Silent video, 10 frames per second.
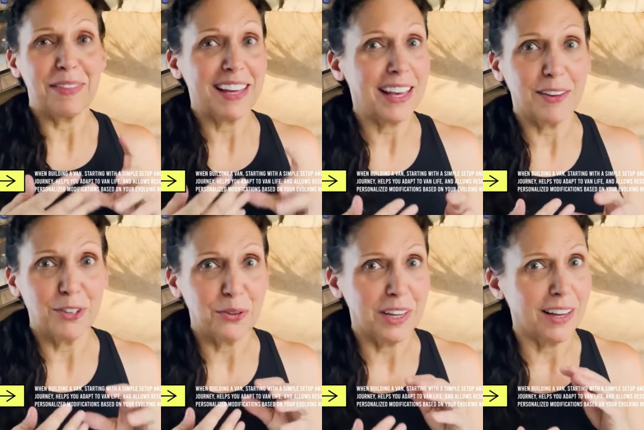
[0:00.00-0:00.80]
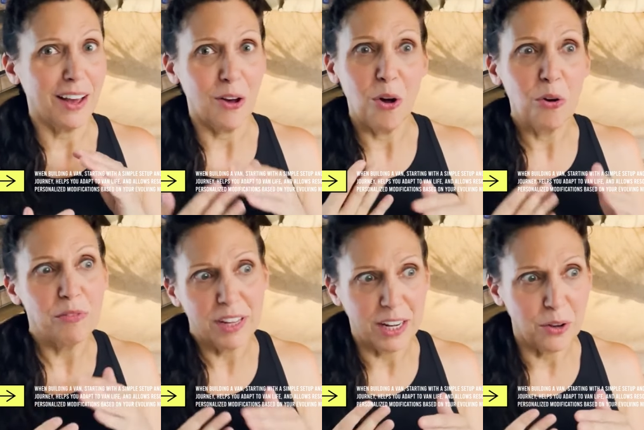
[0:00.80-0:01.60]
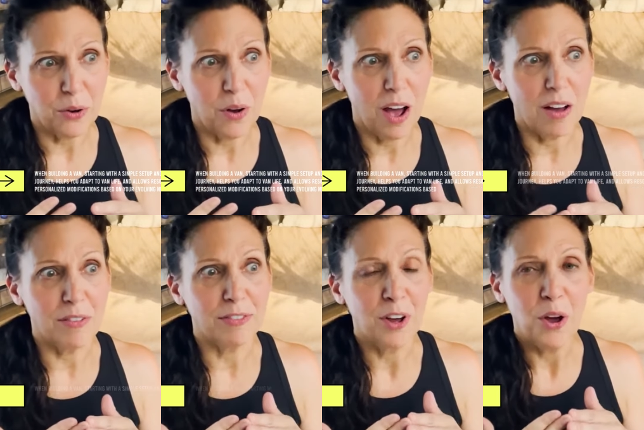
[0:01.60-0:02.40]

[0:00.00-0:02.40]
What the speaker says: thinking of doing a whole video of